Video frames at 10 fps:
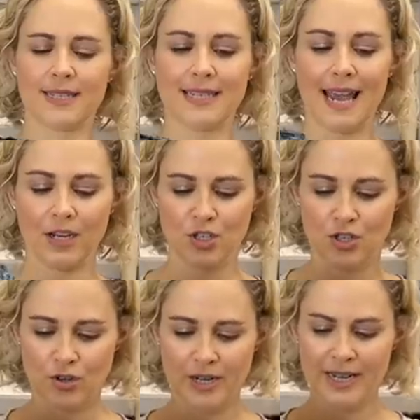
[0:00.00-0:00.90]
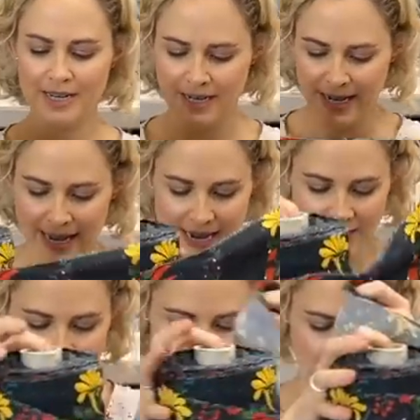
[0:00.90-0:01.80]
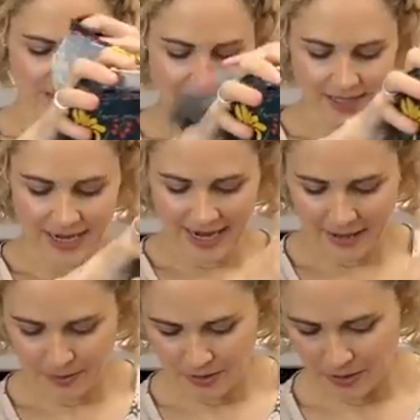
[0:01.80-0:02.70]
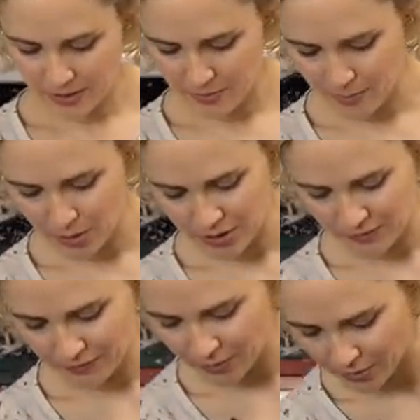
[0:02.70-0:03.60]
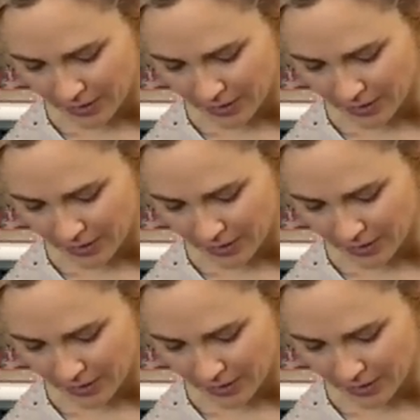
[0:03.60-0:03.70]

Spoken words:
texture on it, and it's just this absolutely beautiful